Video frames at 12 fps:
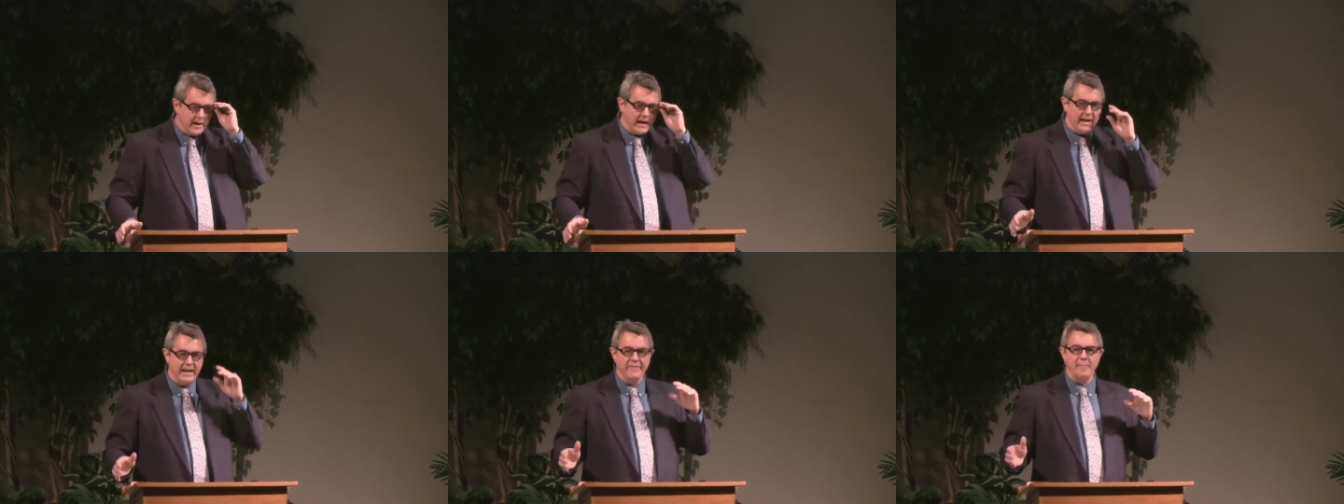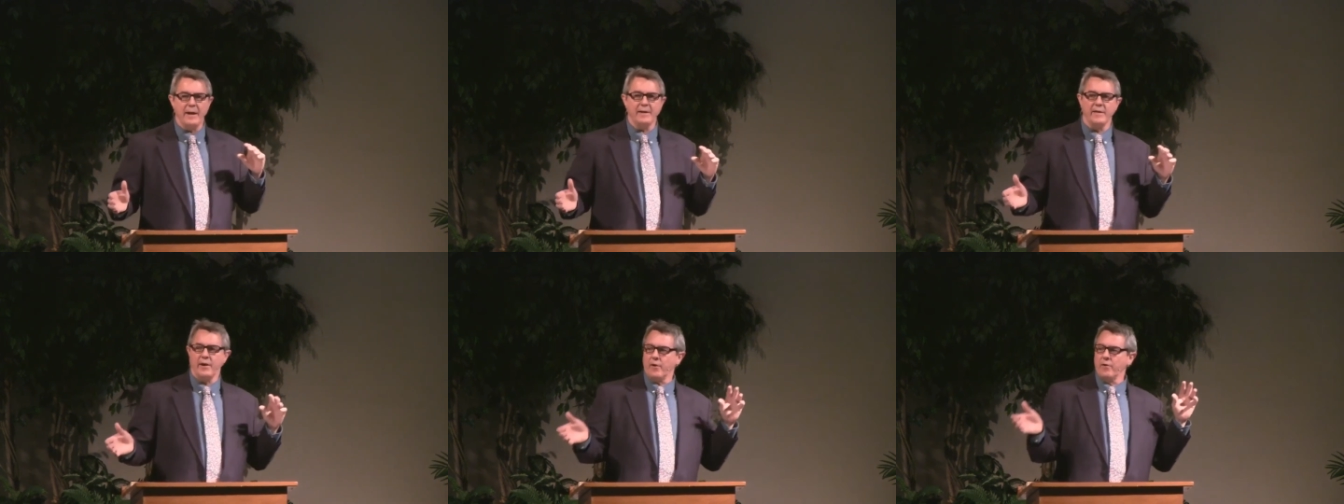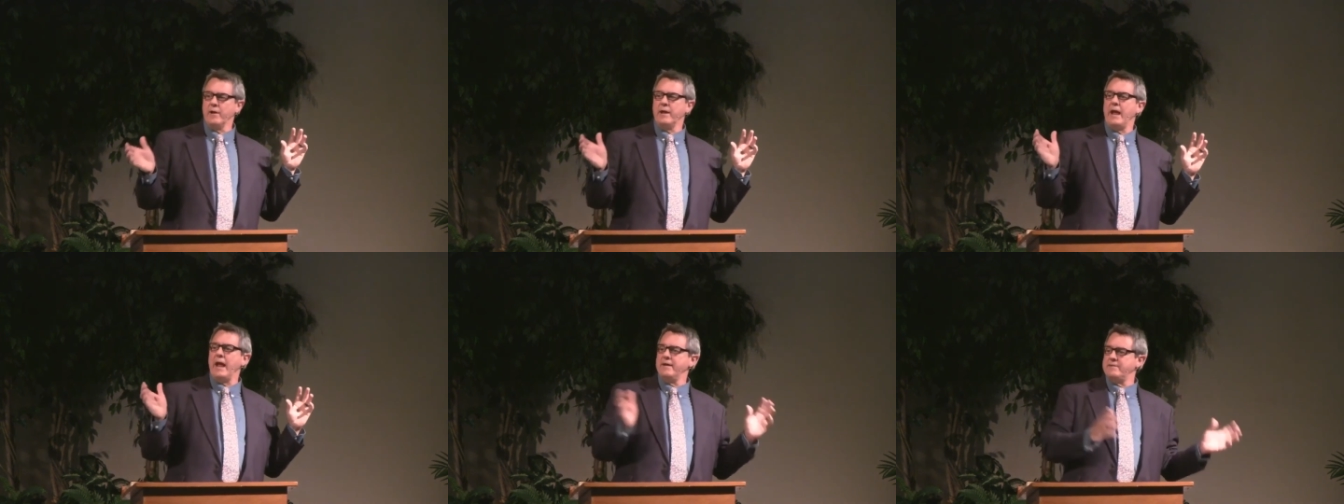He lived back in the
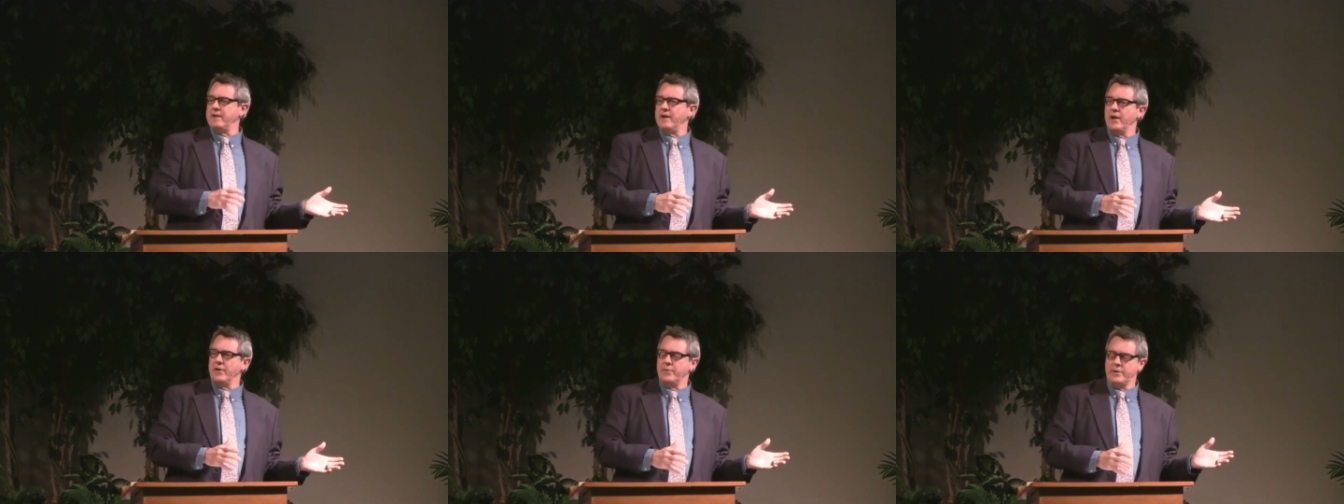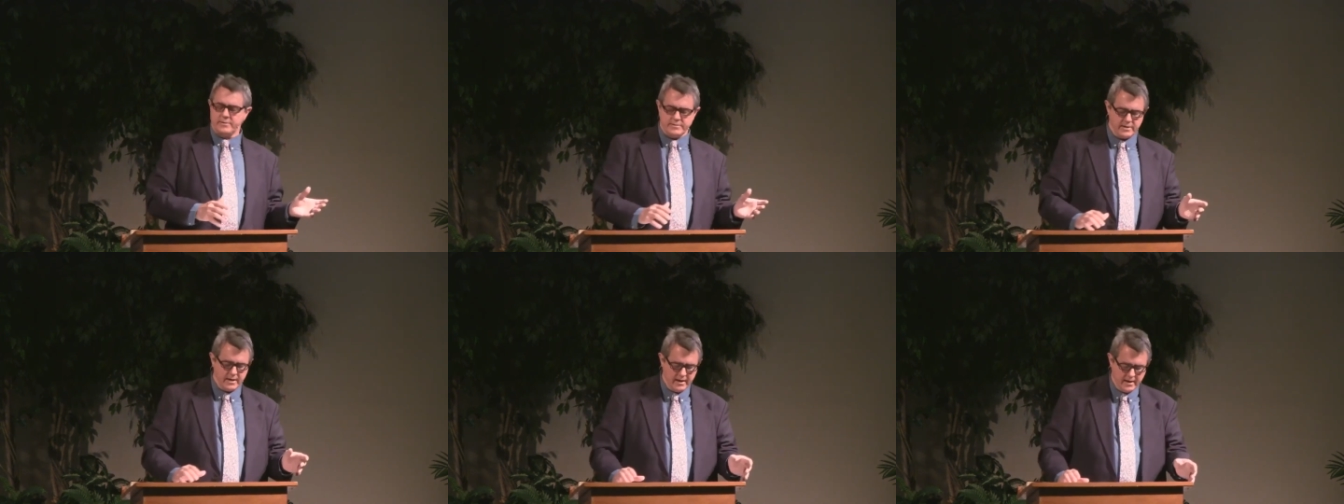early 1800s.